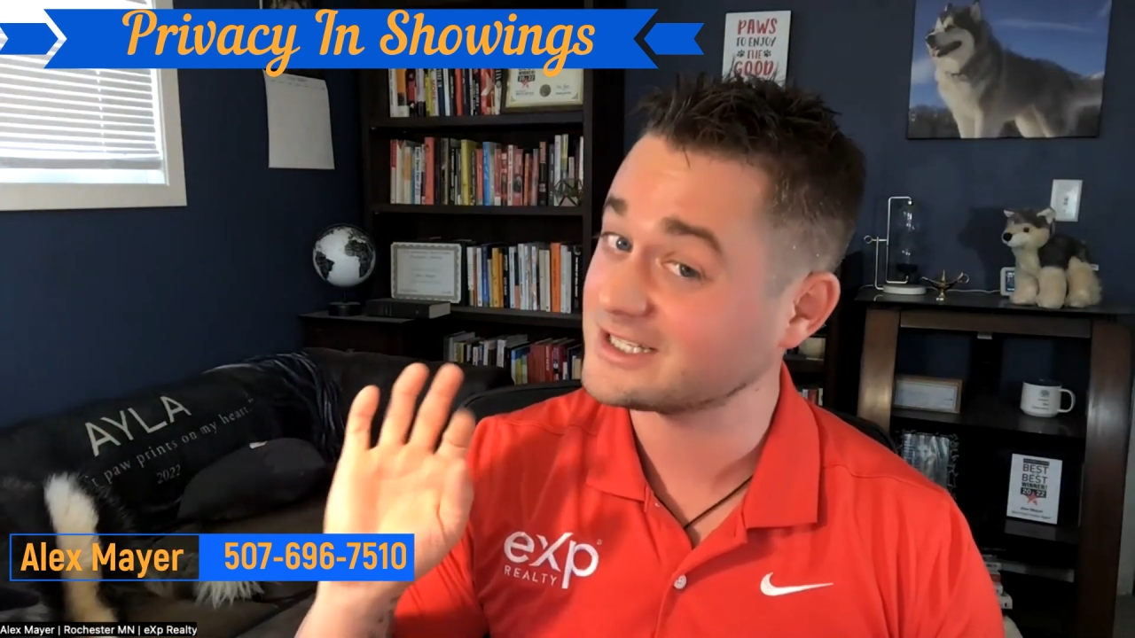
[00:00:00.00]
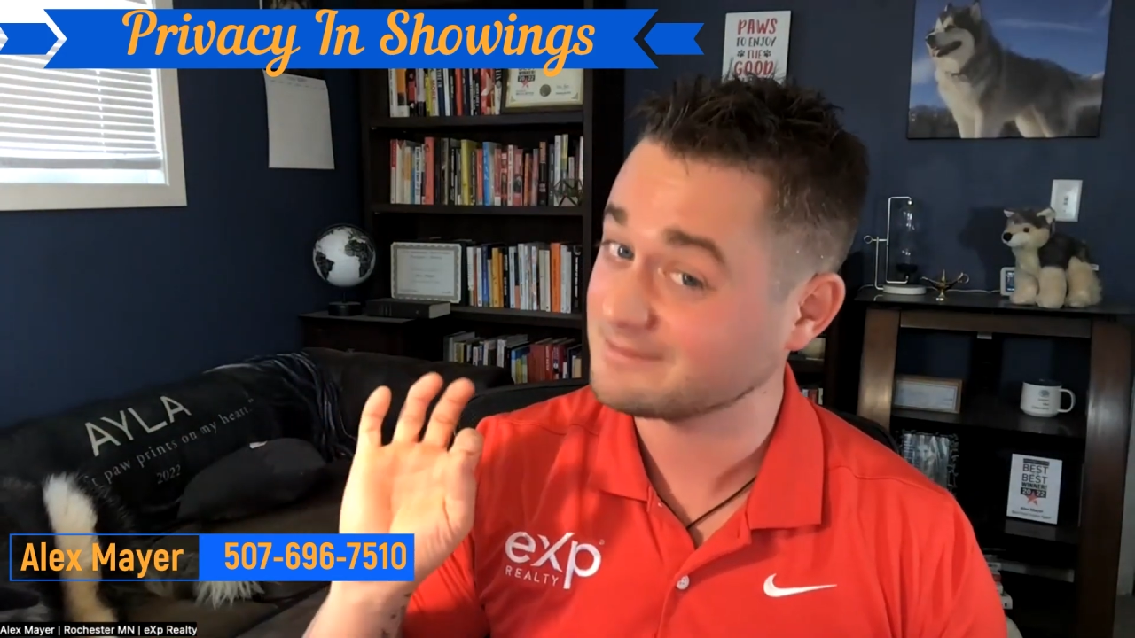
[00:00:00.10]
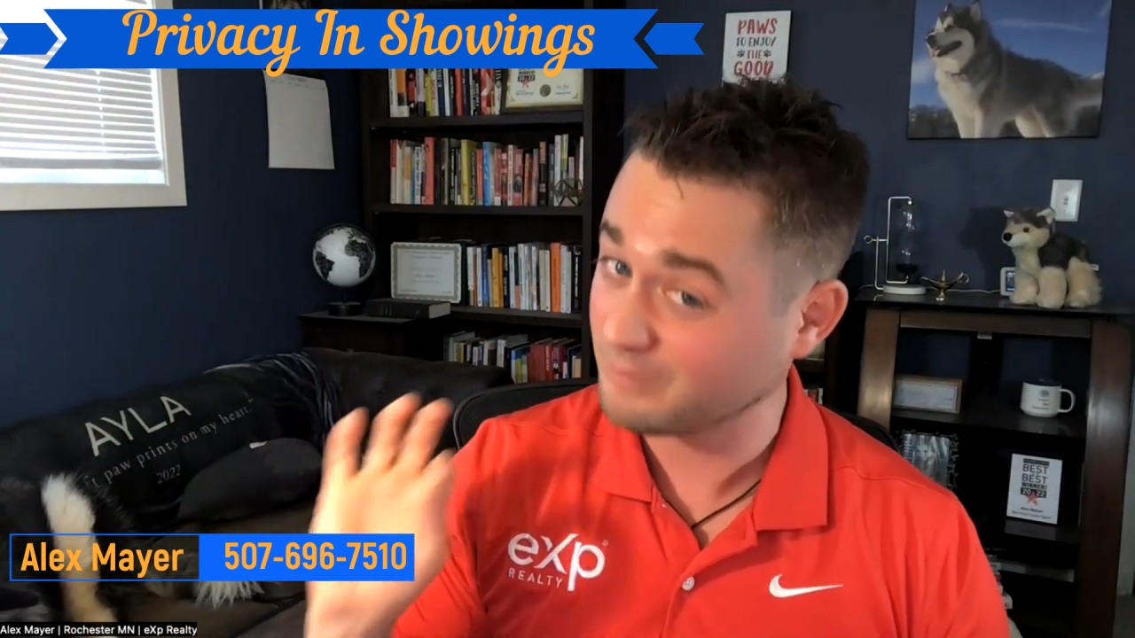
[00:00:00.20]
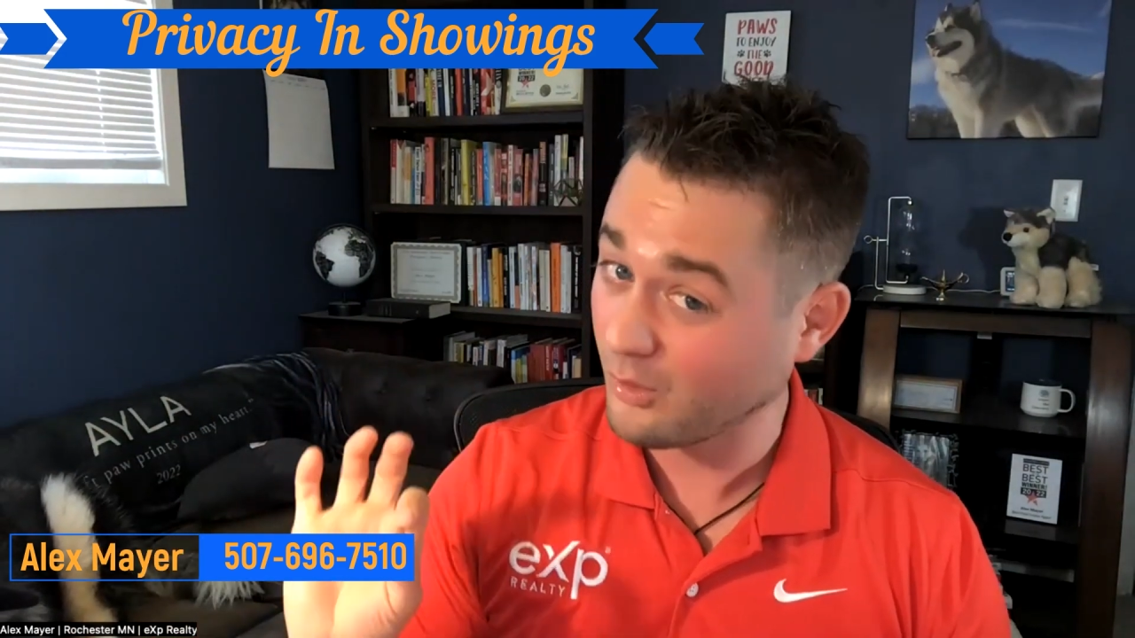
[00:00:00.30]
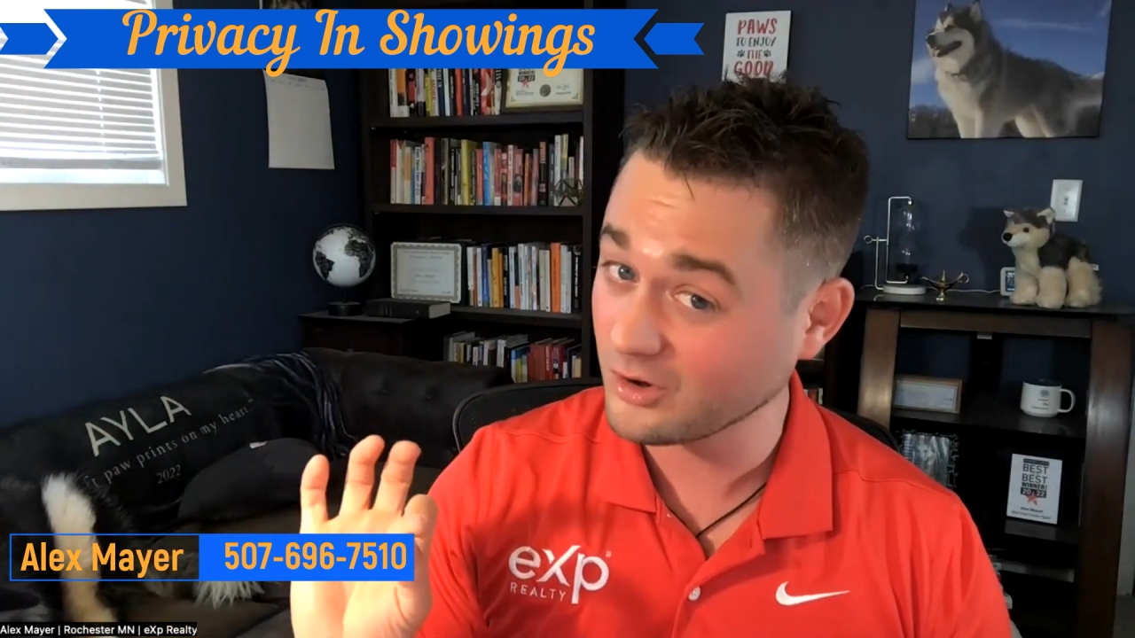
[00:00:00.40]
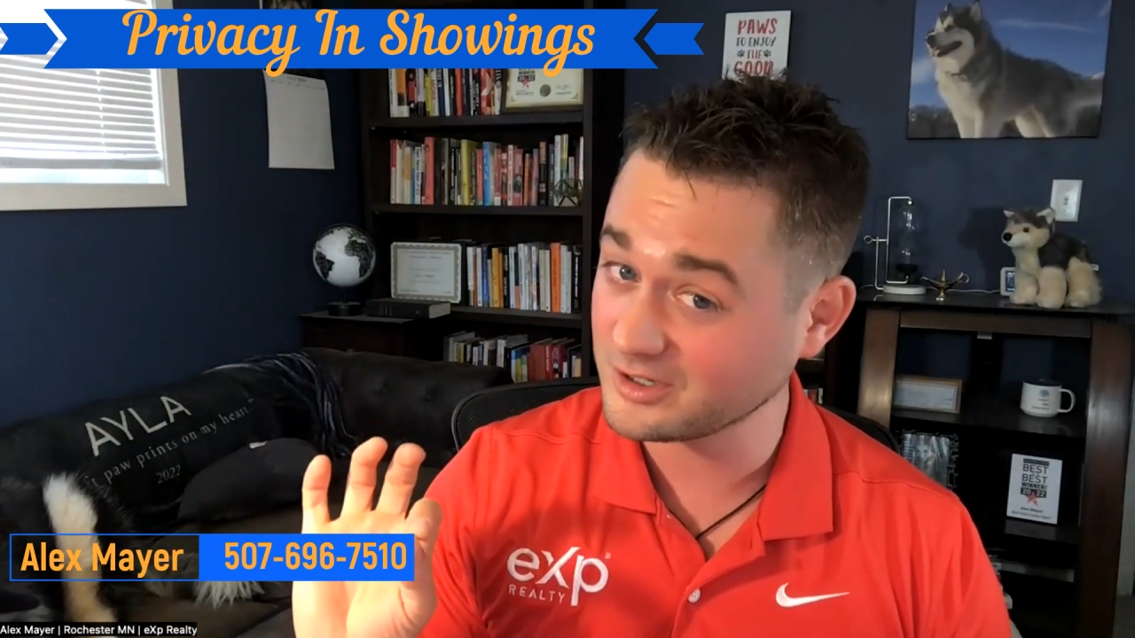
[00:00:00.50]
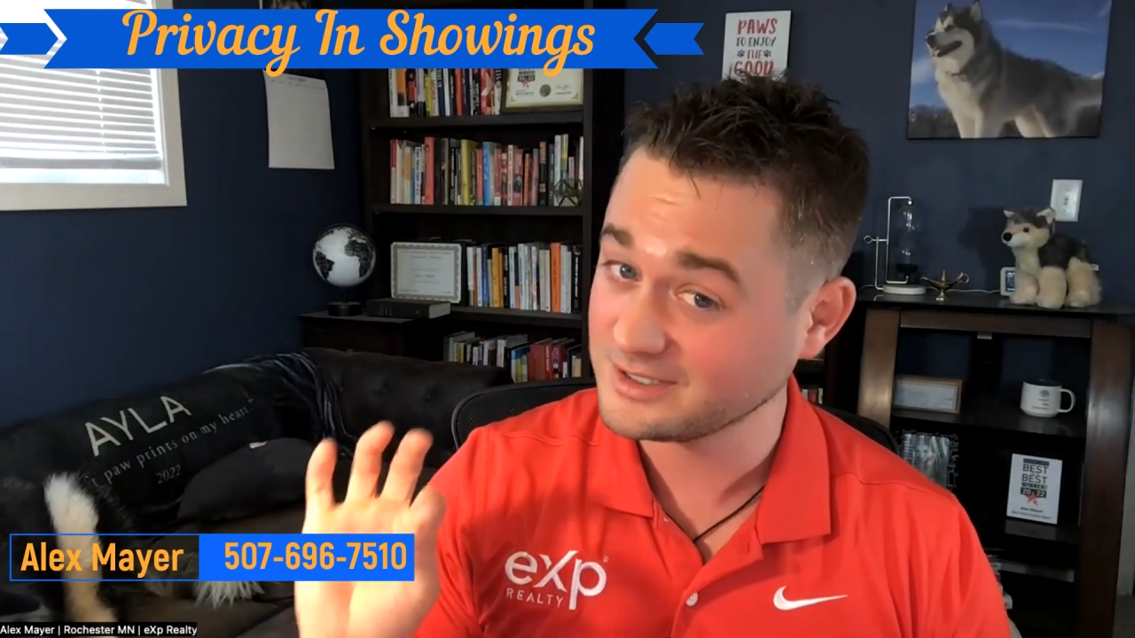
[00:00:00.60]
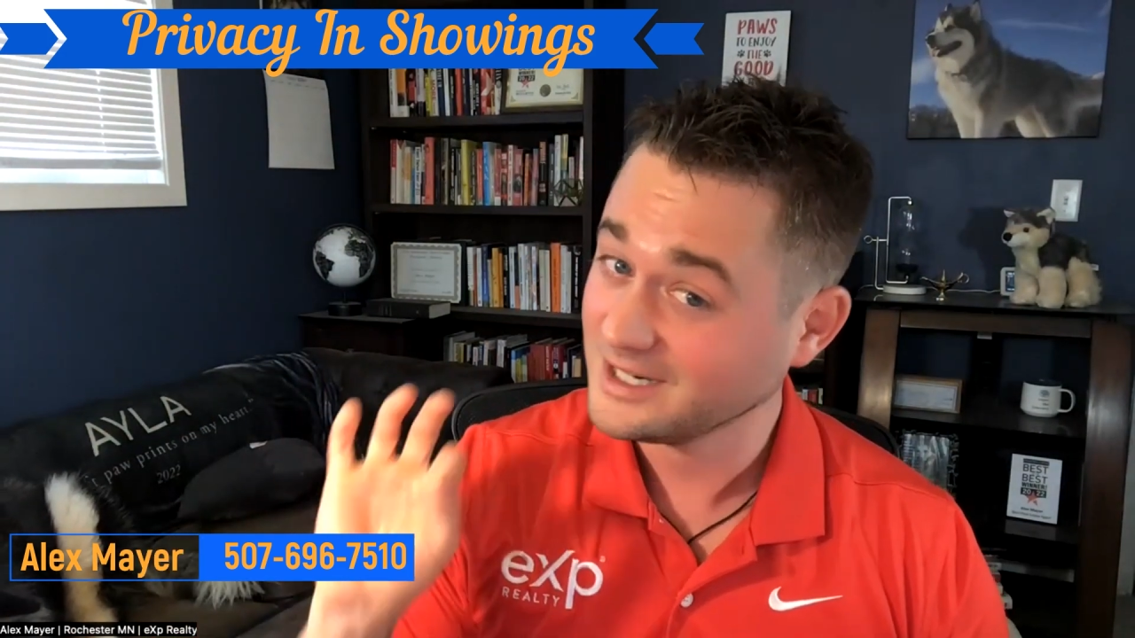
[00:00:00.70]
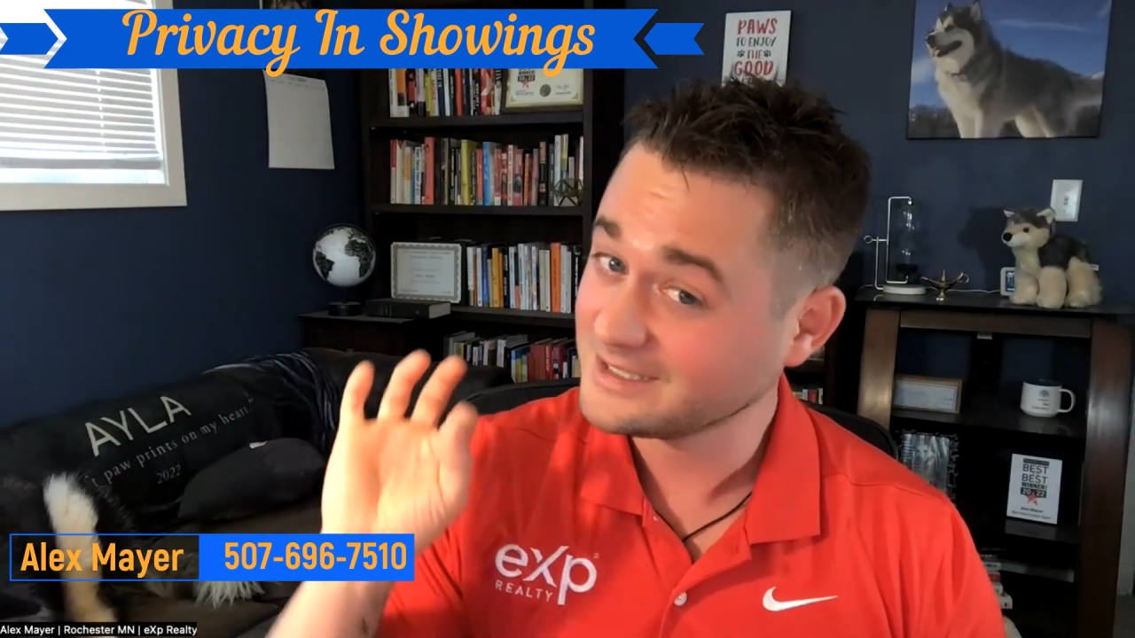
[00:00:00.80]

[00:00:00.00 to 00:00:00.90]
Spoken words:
it's important